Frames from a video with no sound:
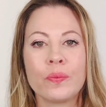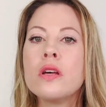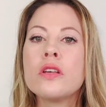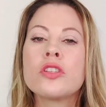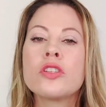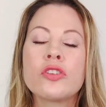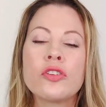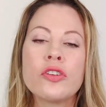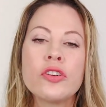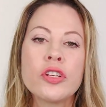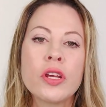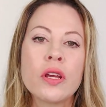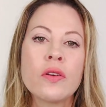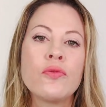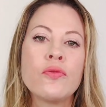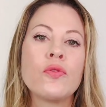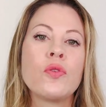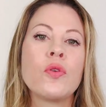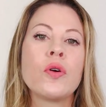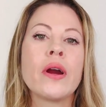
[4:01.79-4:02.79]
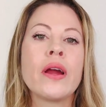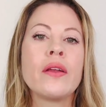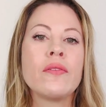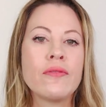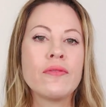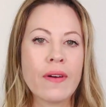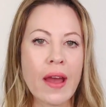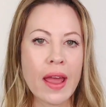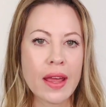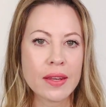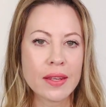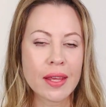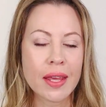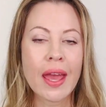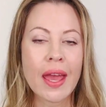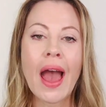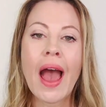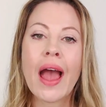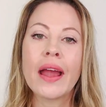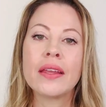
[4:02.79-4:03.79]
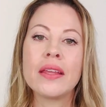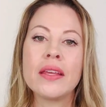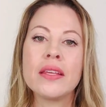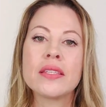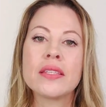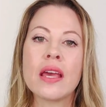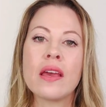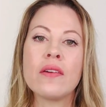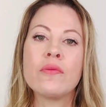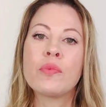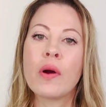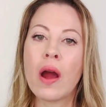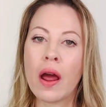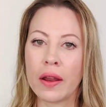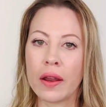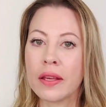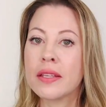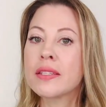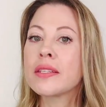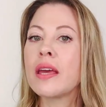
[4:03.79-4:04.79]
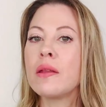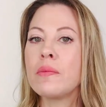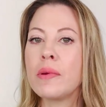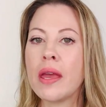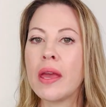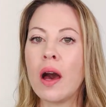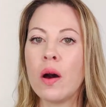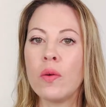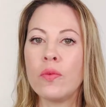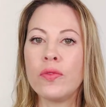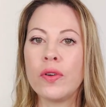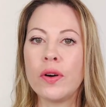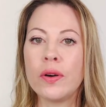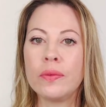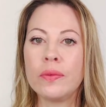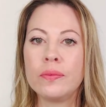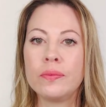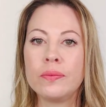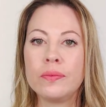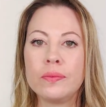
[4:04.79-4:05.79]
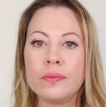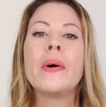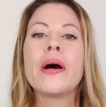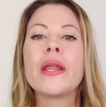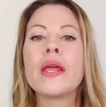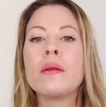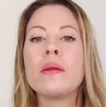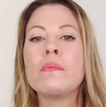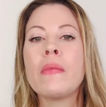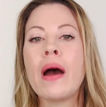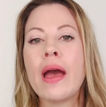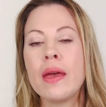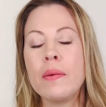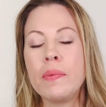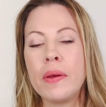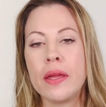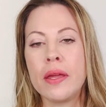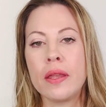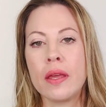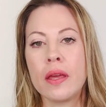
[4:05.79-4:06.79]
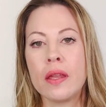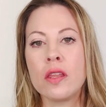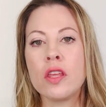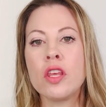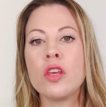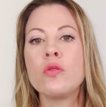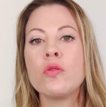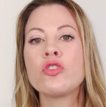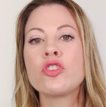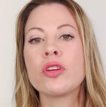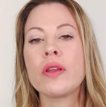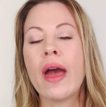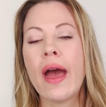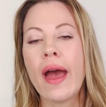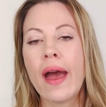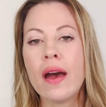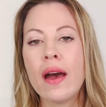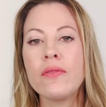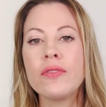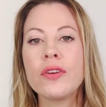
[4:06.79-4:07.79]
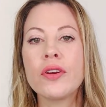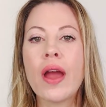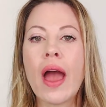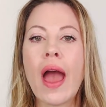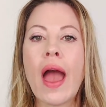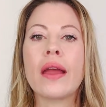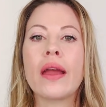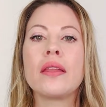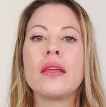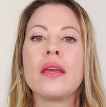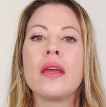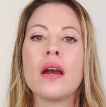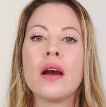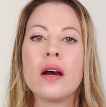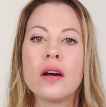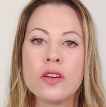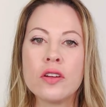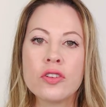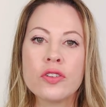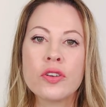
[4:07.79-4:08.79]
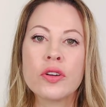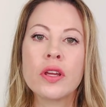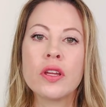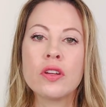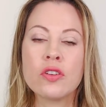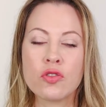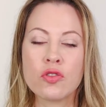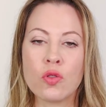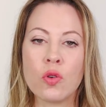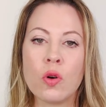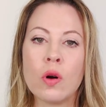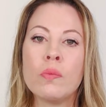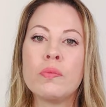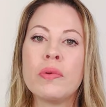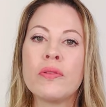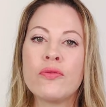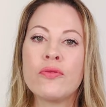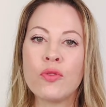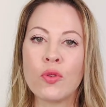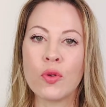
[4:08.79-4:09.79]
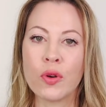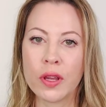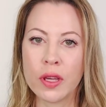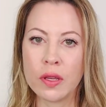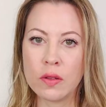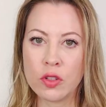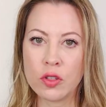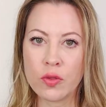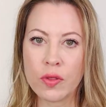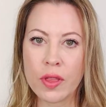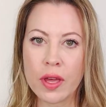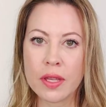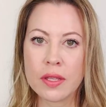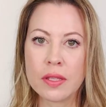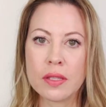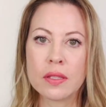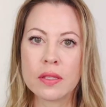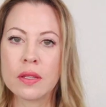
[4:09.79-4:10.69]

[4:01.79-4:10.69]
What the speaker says: Searching for and finding acne-safe products can be helpful, but in my opinion, you should have your acne under control before you do this.